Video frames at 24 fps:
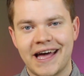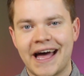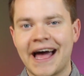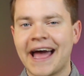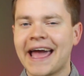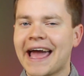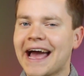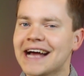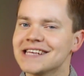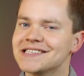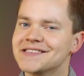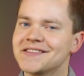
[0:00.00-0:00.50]

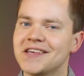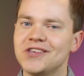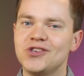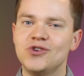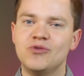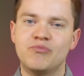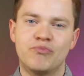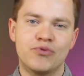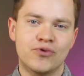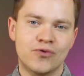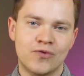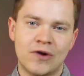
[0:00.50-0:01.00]
I ask that
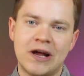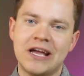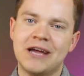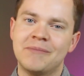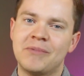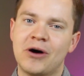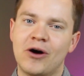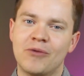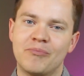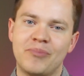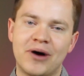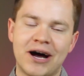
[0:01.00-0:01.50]
you pray
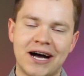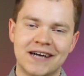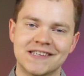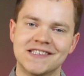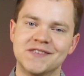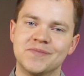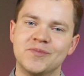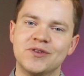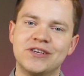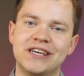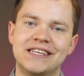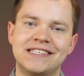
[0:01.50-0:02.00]
about
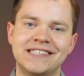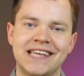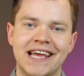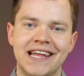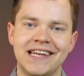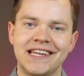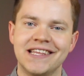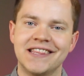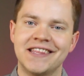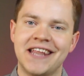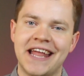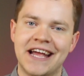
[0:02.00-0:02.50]
possibly
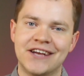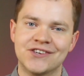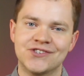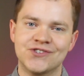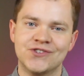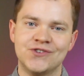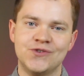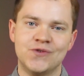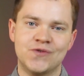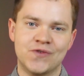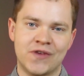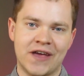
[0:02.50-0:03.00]
attending the
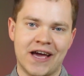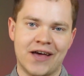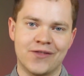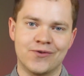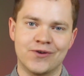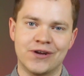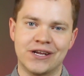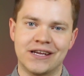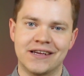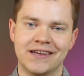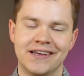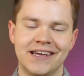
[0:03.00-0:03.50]
National Youth
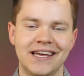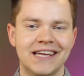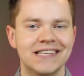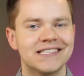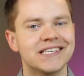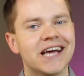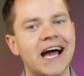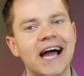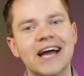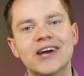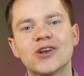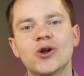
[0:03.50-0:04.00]
Gathering.
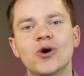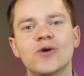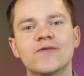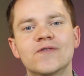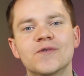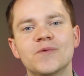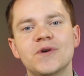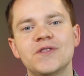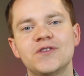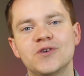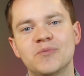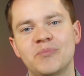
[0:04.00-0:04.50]
Talk it
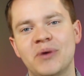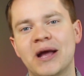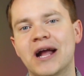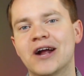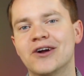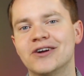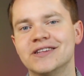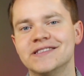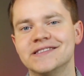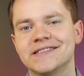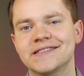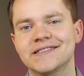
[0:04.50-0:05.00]
over with your
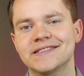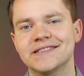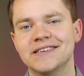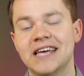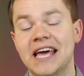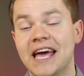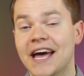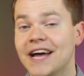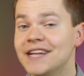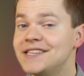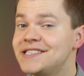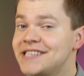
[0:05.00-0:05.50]
parents.
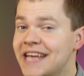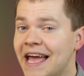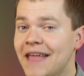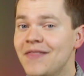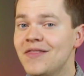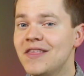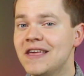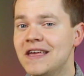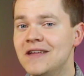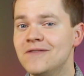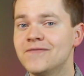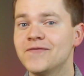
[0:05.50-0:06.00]

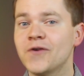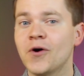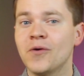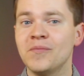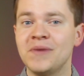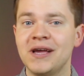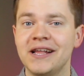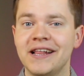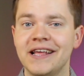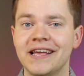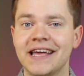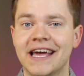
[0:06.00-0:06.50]
Attend the info
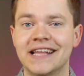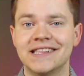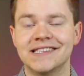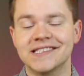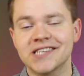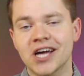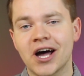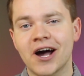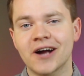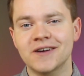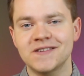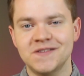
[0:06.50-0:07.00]
meeting and
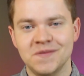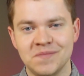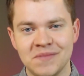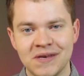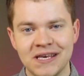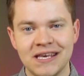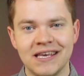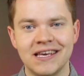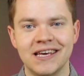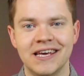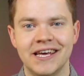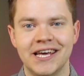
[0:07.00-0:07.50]
talk to
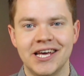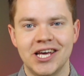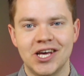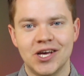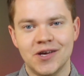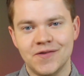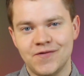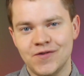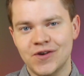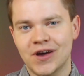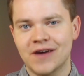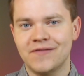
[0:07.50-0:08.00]
me
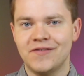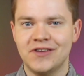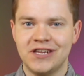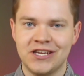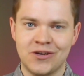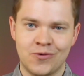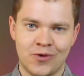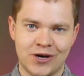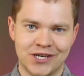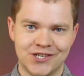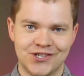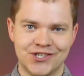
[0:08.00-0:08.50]
if you have
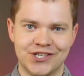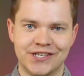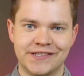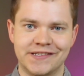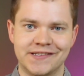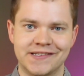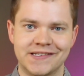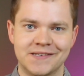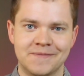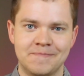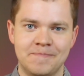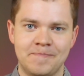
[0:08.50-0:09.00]
any
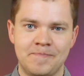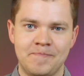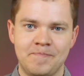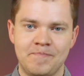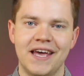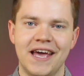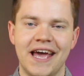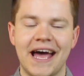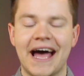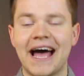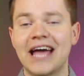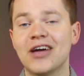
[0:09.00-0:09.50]
questions.
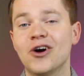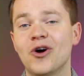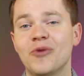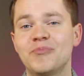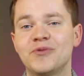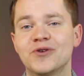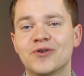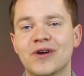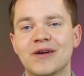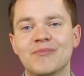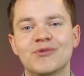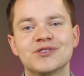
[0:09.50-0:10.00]
I
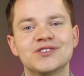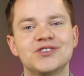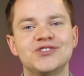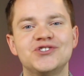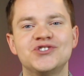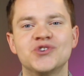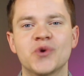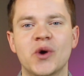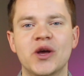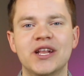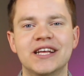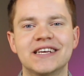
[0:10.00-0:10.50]
hope you're able to
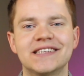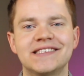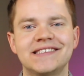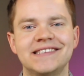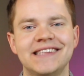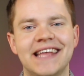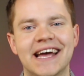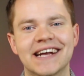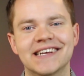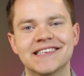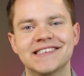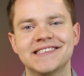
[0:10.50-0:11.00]
join us
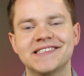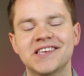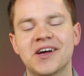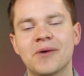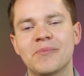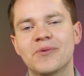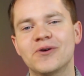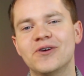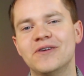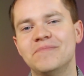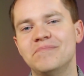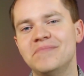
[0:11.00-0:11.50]
next
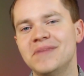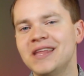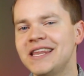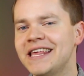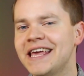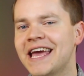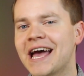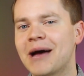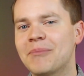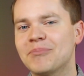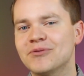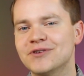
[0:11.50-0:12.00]
summer in
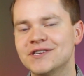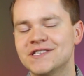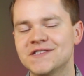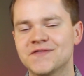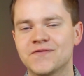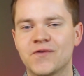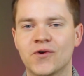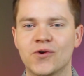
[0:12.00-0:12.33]
Minneapolis